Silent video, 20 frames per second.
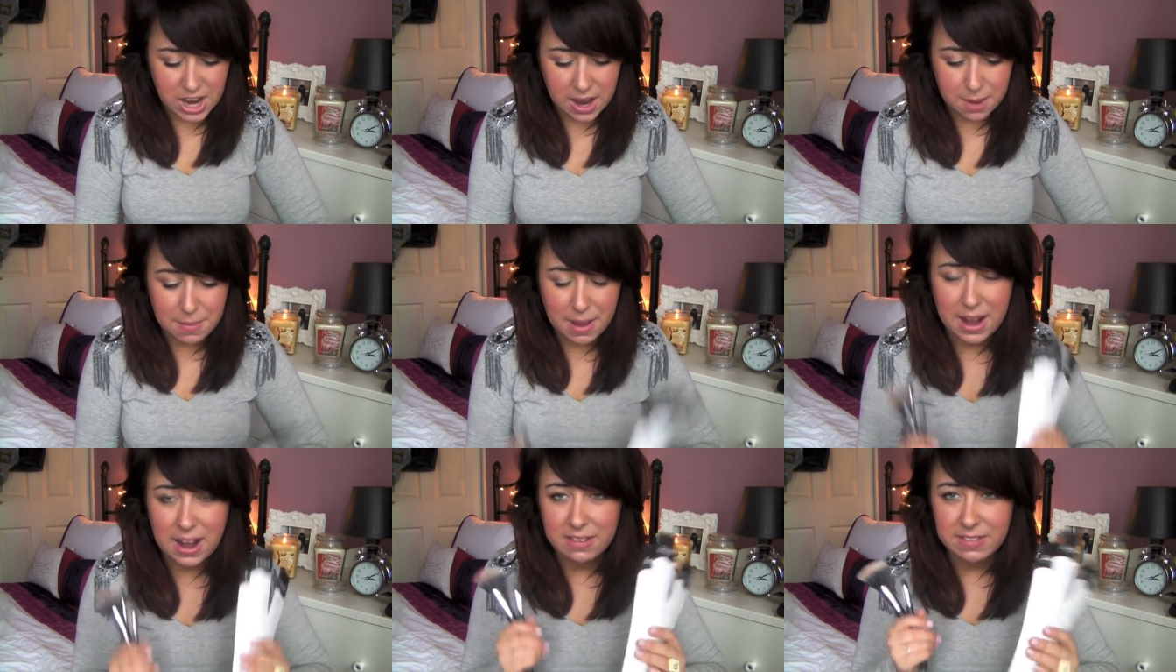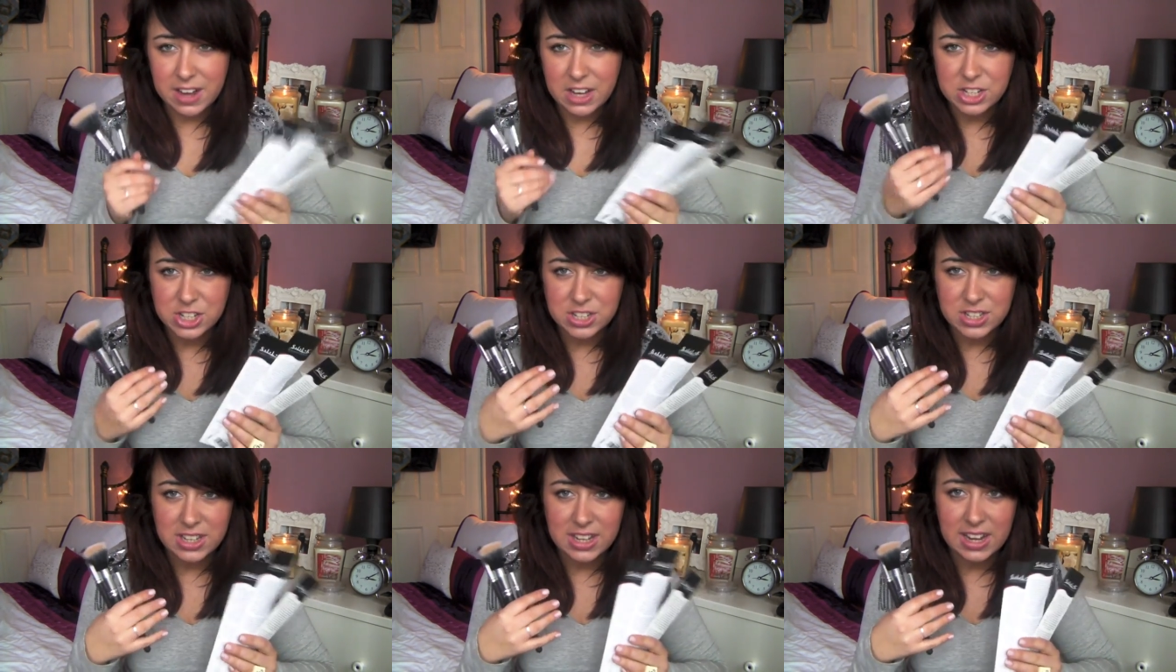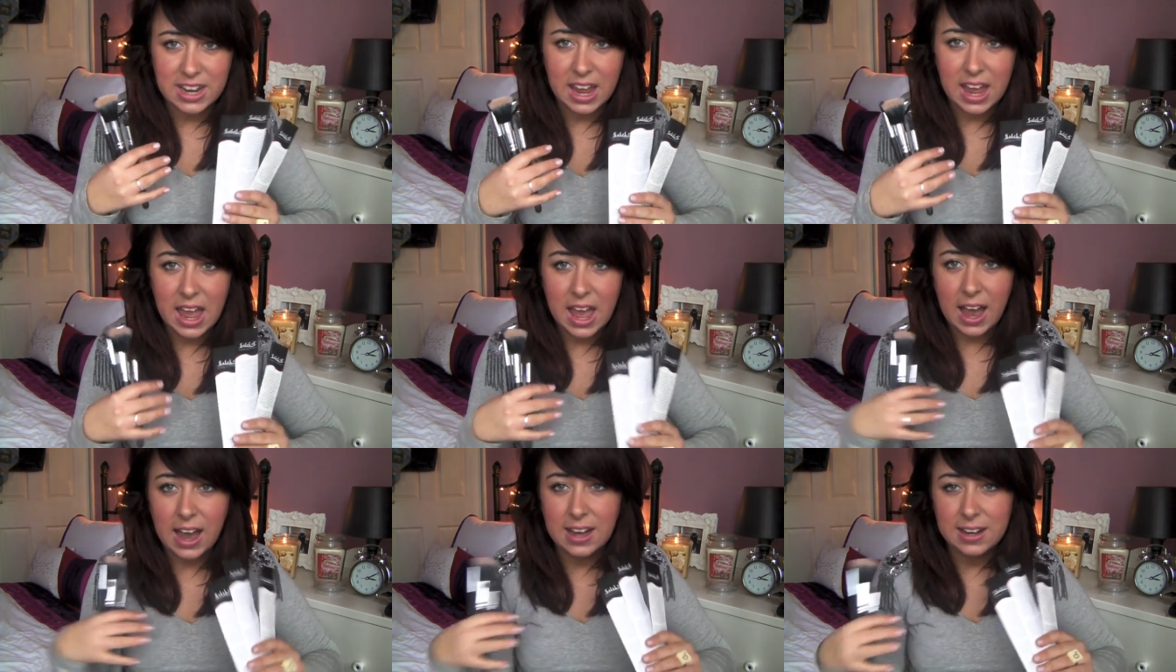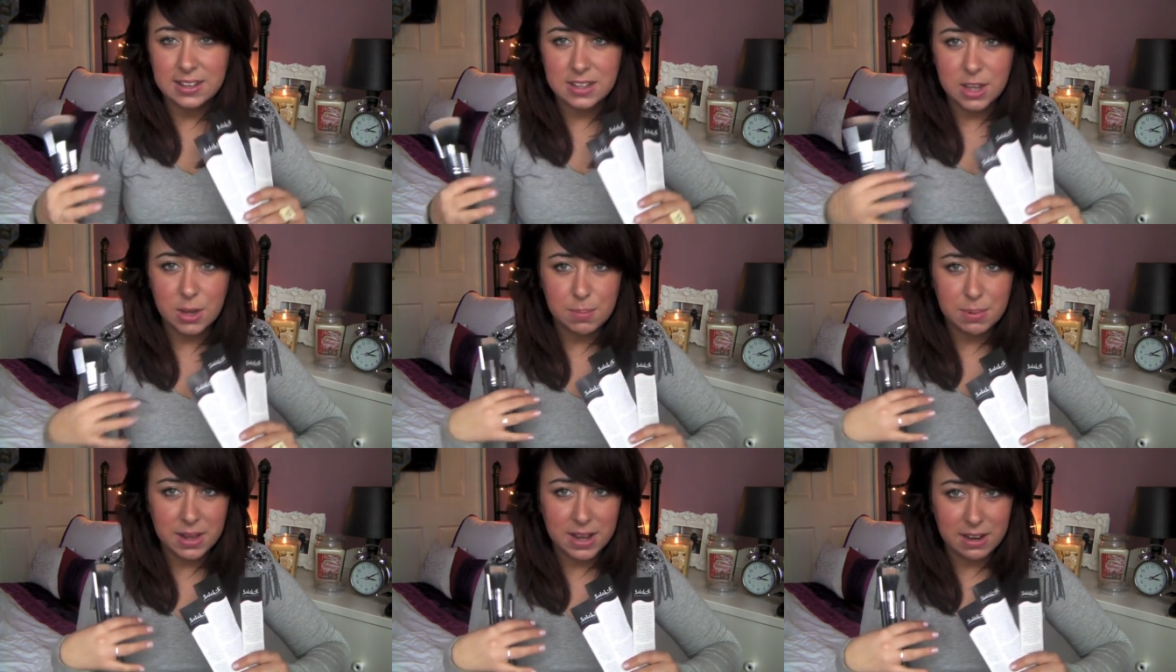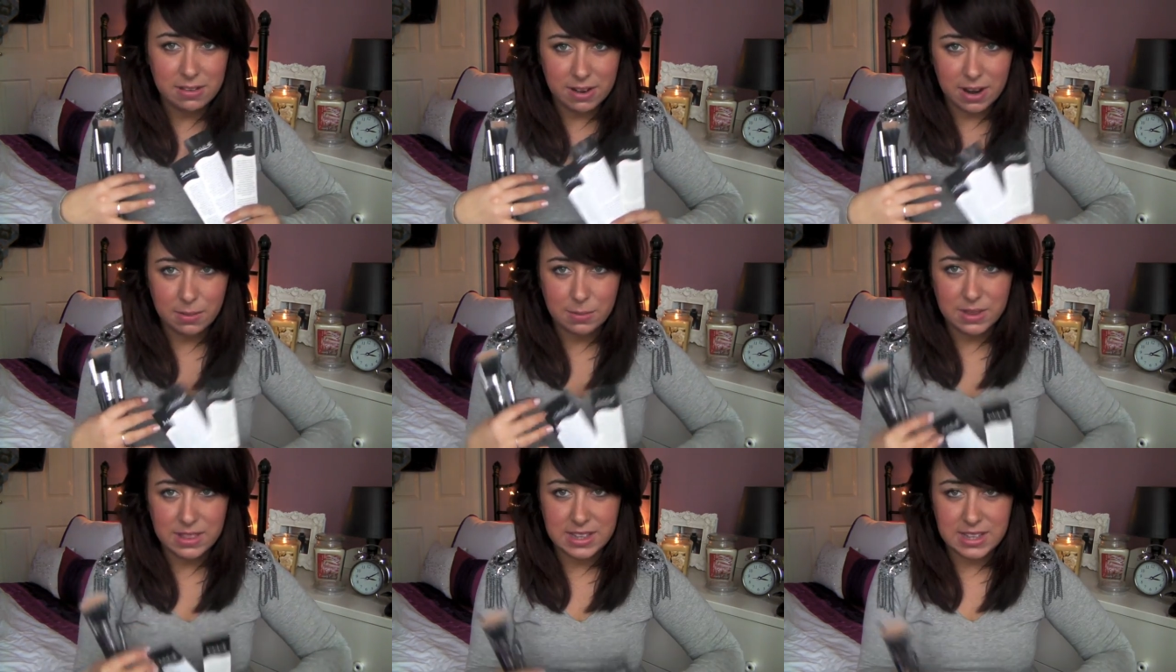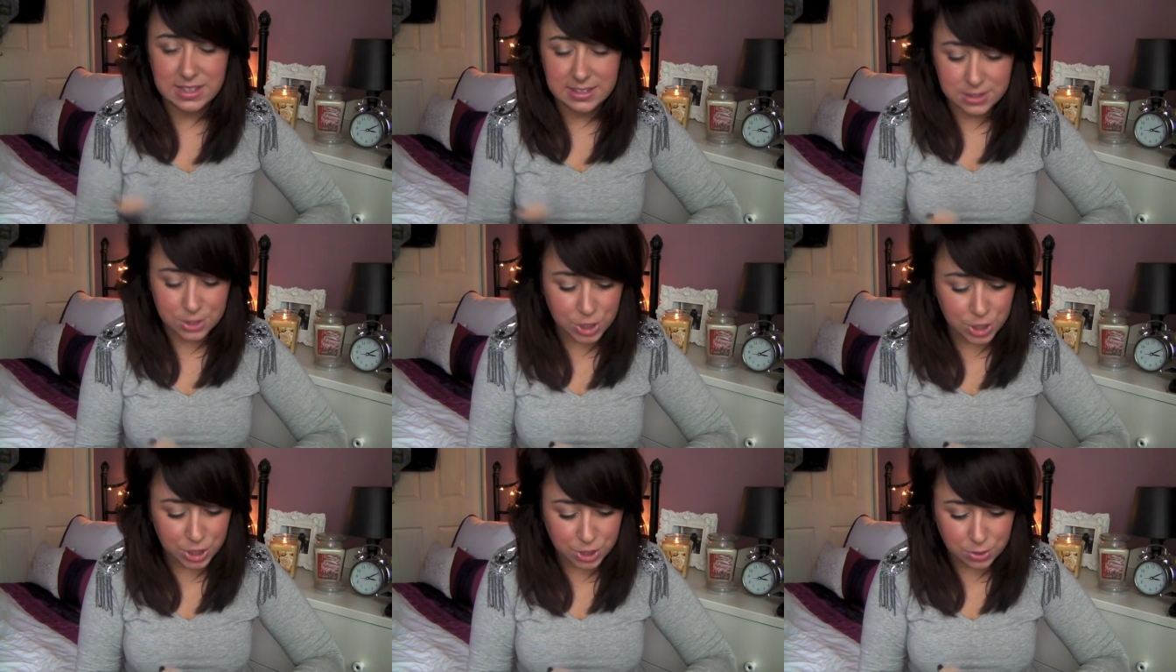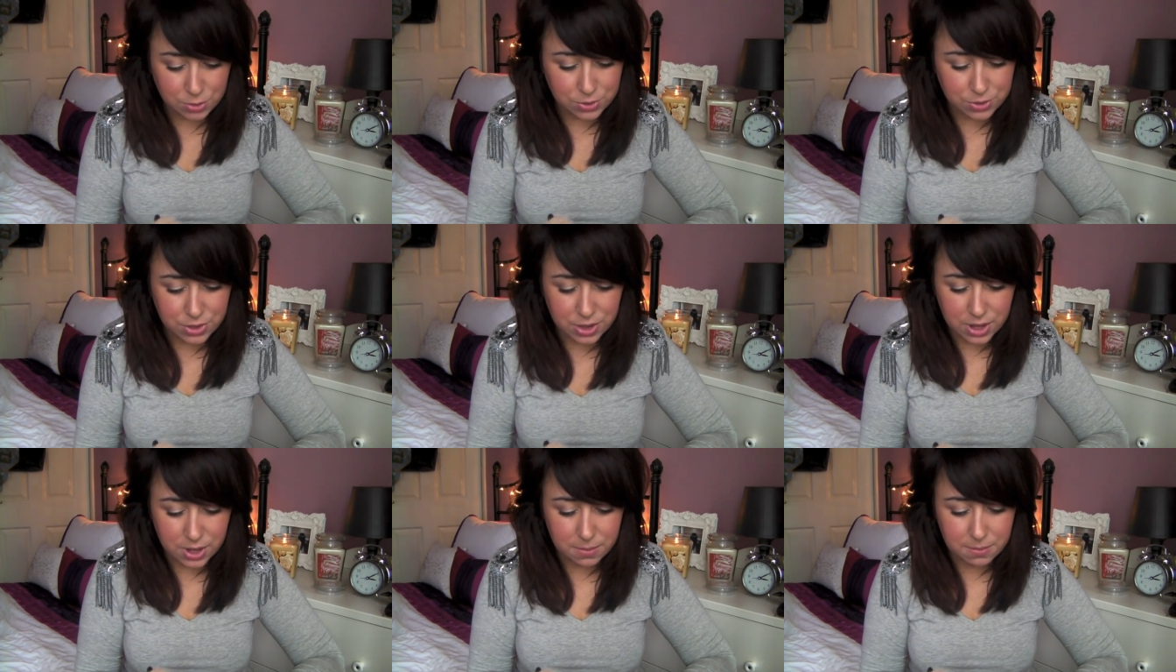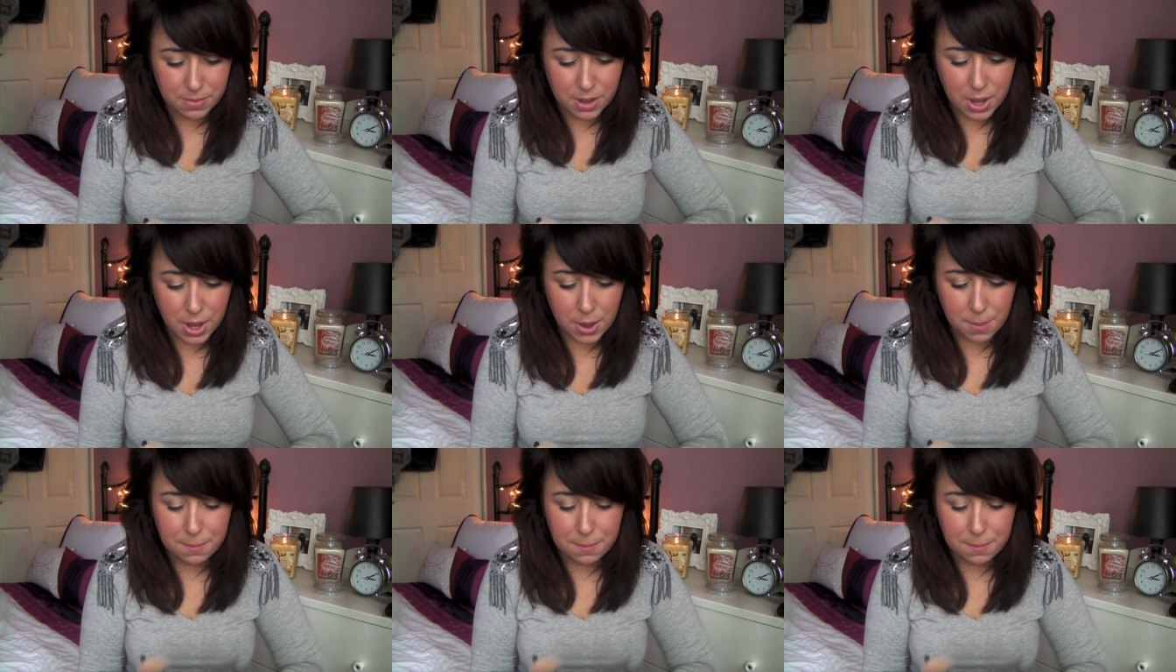and I've actually had a little play around with these and used them,